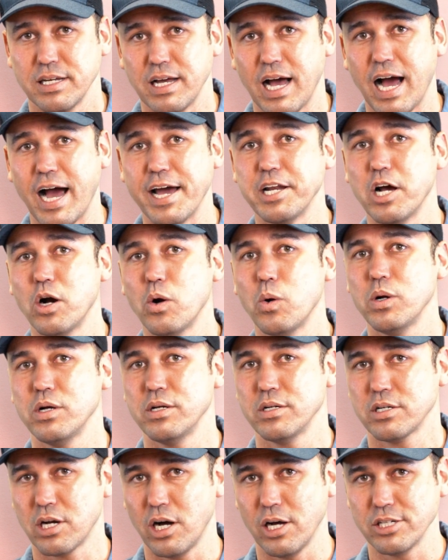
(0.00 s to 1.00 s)
I know
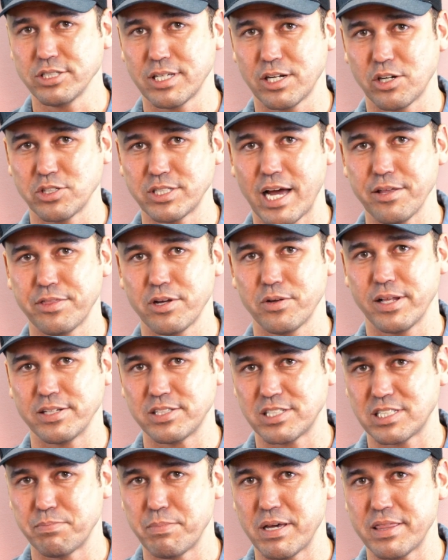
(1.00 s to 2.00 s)
call centers out there that
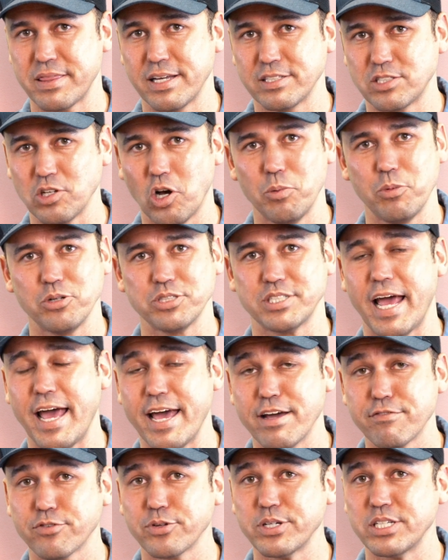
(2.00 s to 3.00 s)
submit this almost
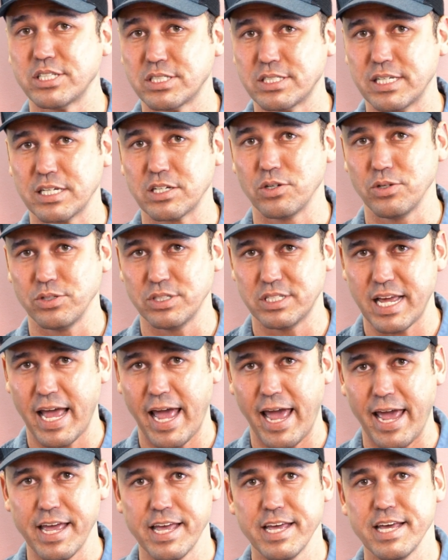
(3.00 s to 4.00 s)
every single
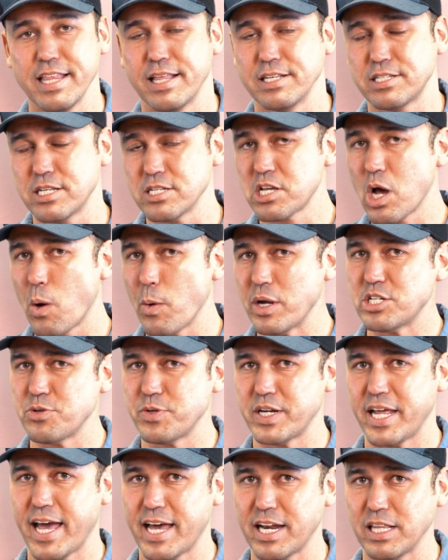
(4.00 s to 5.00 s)
day. This is going to
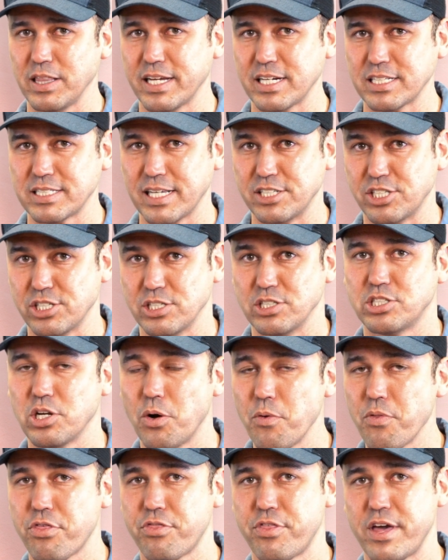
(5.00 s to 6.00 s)
an analytics engine.
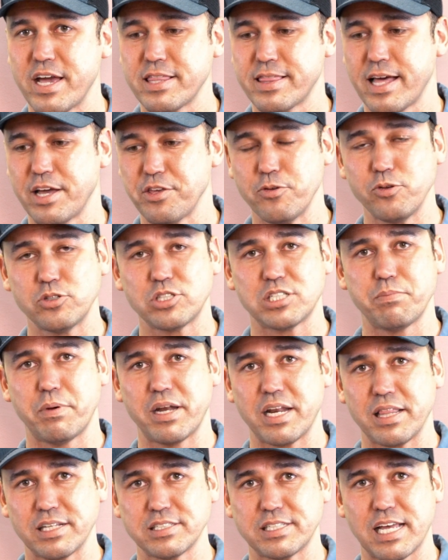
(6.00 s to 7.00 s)
Don't think that you
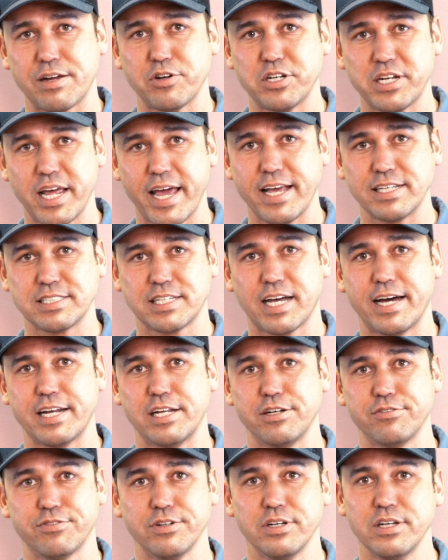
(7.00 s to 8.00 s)
submitting this every day is kind
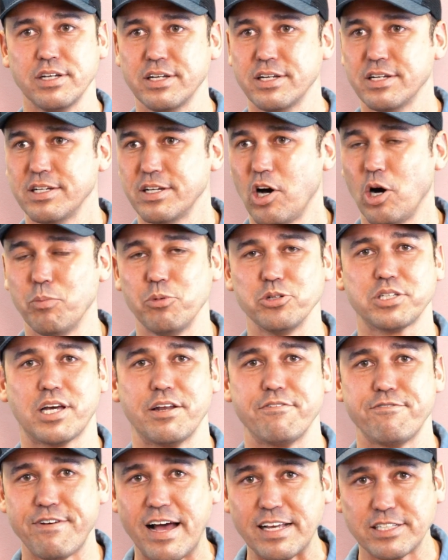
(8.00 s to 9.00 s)
of almost
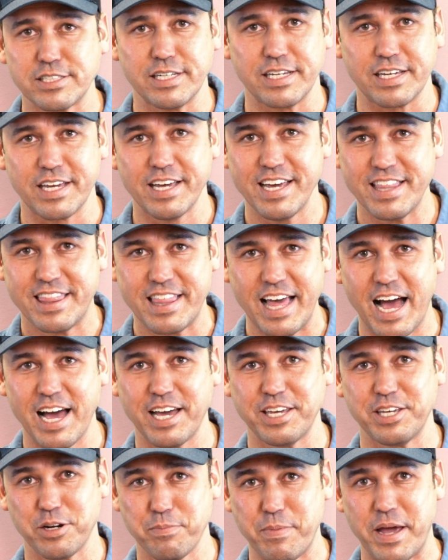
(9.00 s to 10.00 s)
confessing
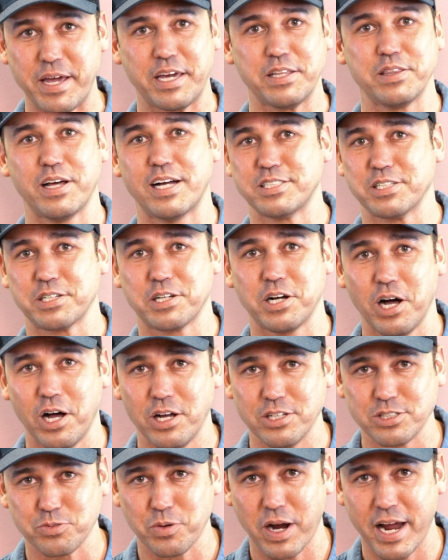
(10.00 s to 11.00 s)
that you're making lots of
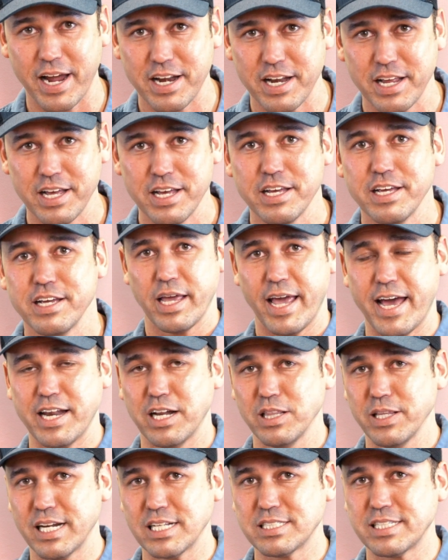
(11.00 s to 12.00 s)
calls, right?
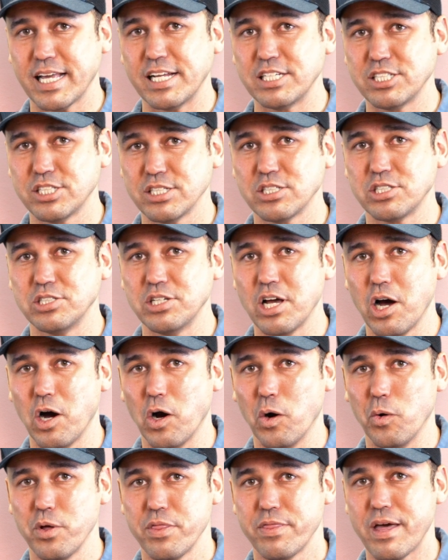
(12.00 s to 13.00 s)
Analytics engines
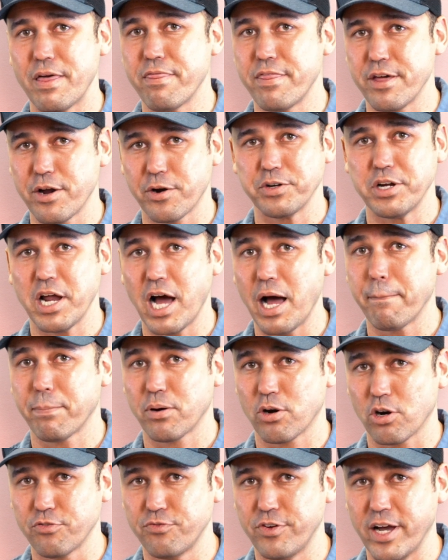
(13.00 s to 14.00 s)
know that they're not
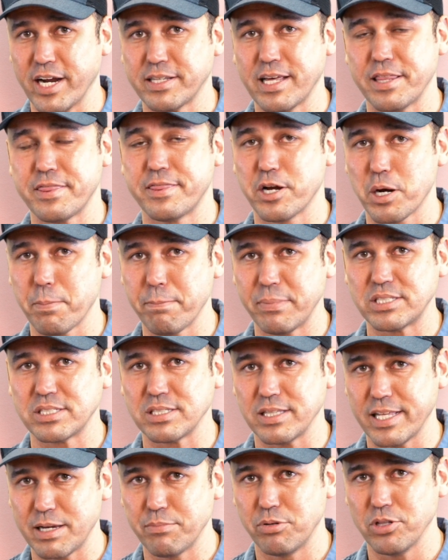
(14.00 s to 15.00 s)
perfect, that they're
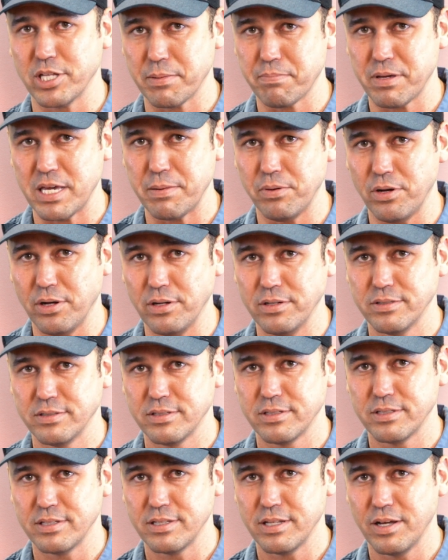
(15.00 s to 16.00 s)
mislabeling people,
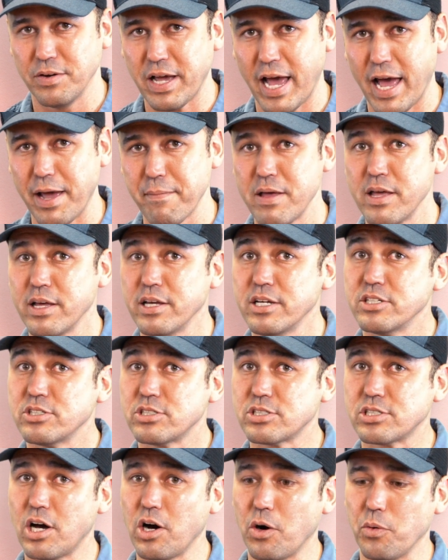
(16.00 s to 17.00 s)
okay?
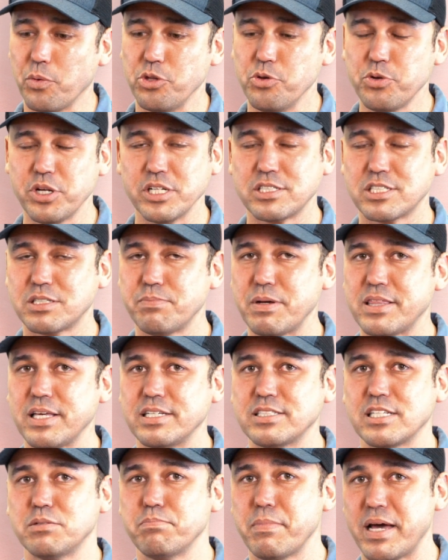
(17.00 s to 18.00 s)
So you can submit these
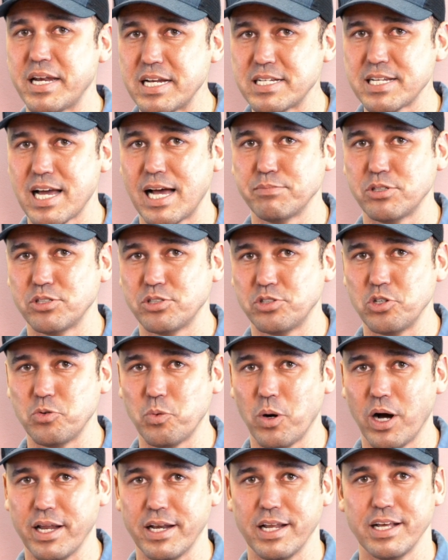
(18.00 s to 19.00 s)
as many times as you
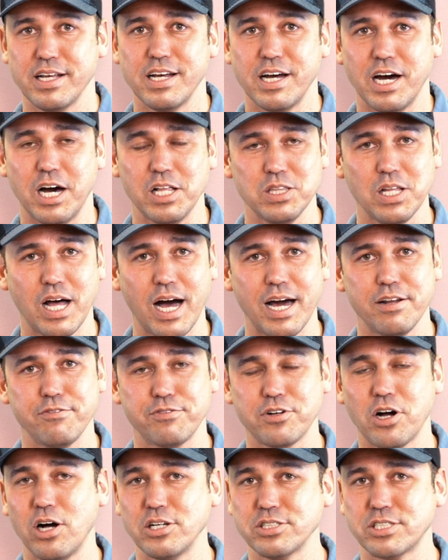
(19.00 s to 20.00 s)
want. A lot of
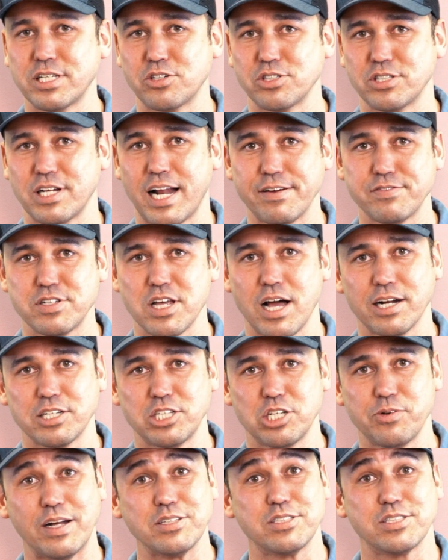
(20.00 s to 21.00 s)
call centers that I've talked
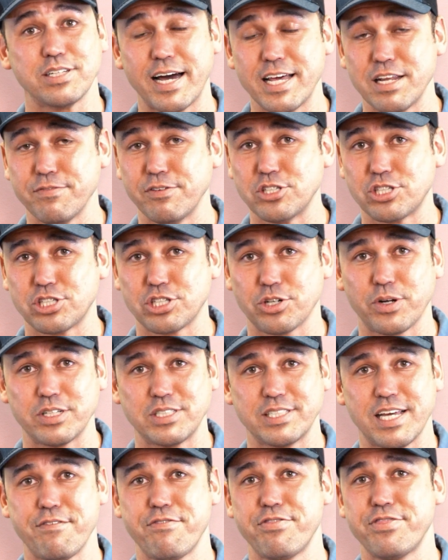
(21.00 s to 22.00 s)
to outside of insurance,
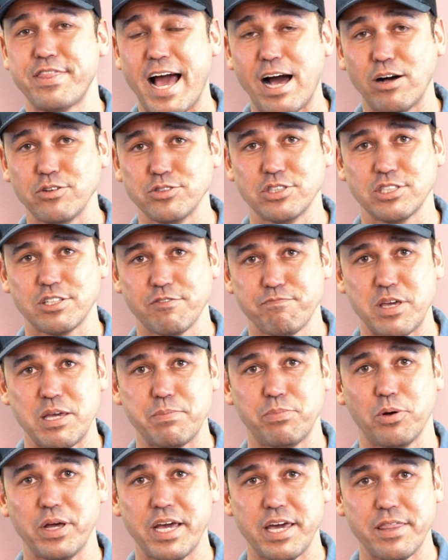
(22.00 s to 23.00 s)
they have thousands of
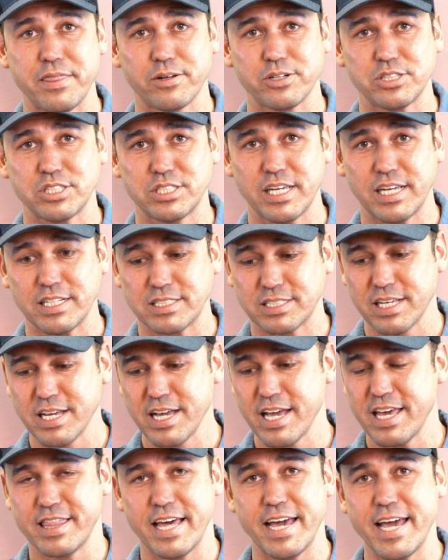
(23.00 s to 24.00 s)
people in their seats.
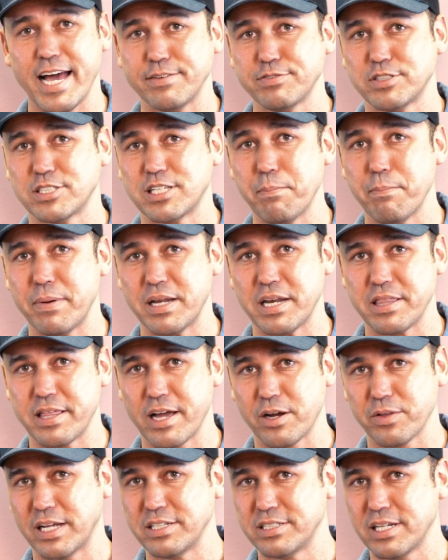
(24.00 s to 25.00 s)
They have somebody there
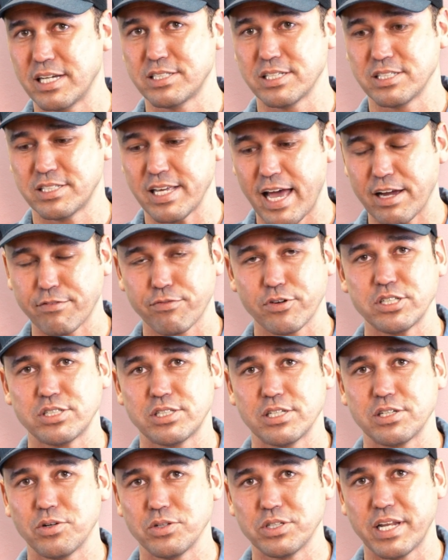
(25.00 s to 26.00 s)
that does this every
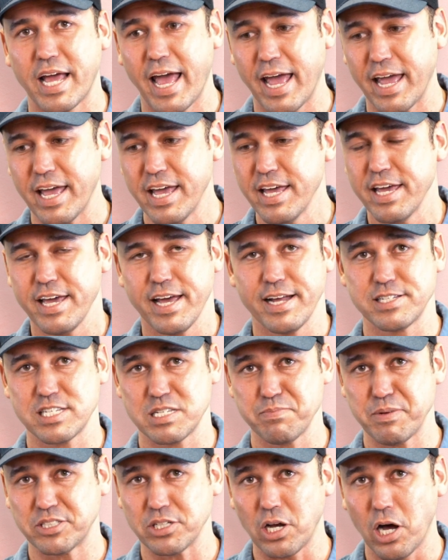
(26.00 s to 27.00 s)
single day and
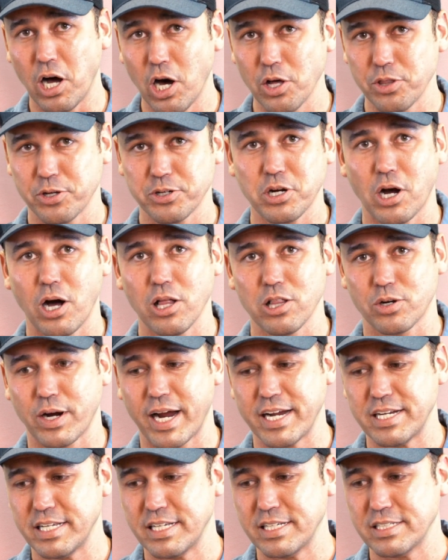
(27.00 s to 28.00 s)
submits all their caller
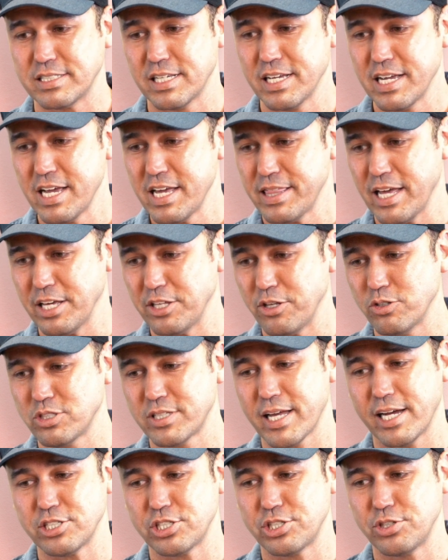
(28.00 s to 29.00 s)
IDs. They use
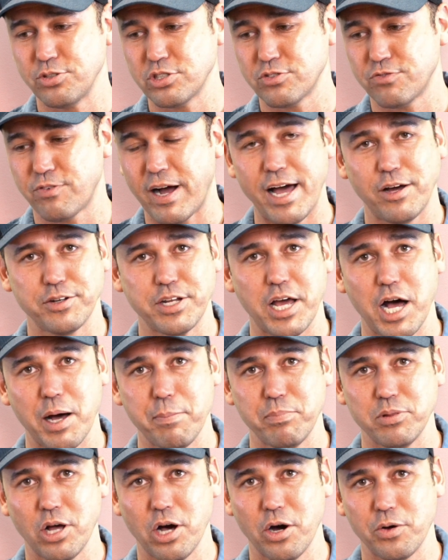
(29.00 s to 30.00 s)
that choose file to
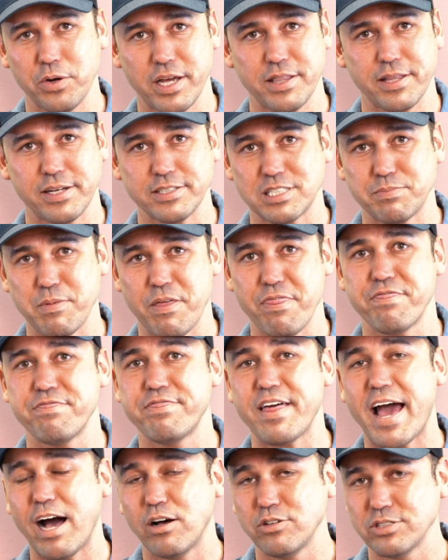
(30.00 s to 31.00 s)
upload, and they submit
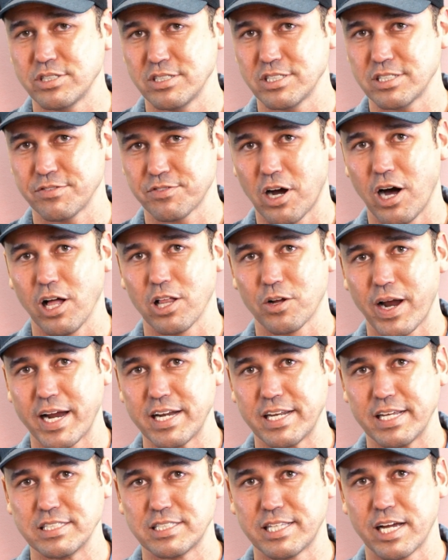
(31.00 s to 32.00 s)
thousands of caller
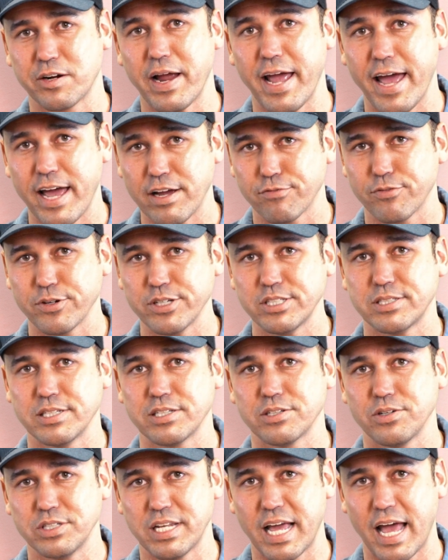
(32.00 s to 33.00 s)
IDs there every
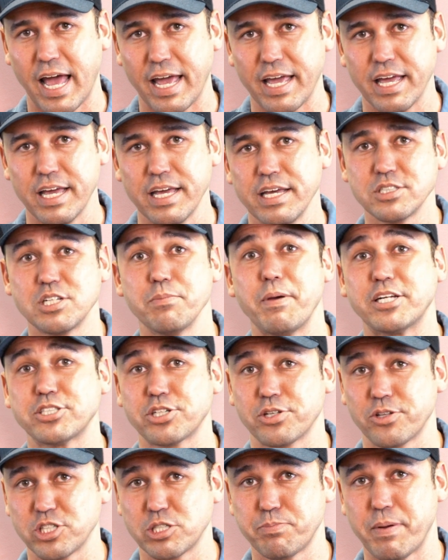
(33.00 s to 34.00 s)
single day to make sure
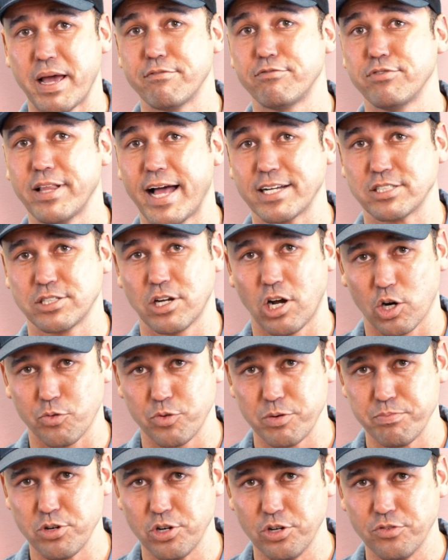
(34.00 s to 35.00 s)
their spam flags are
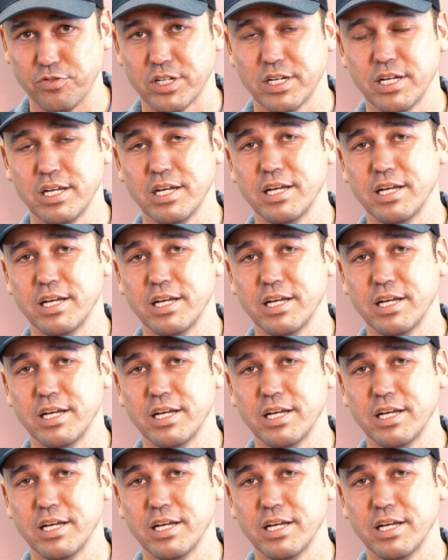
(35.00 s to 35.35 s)
removed.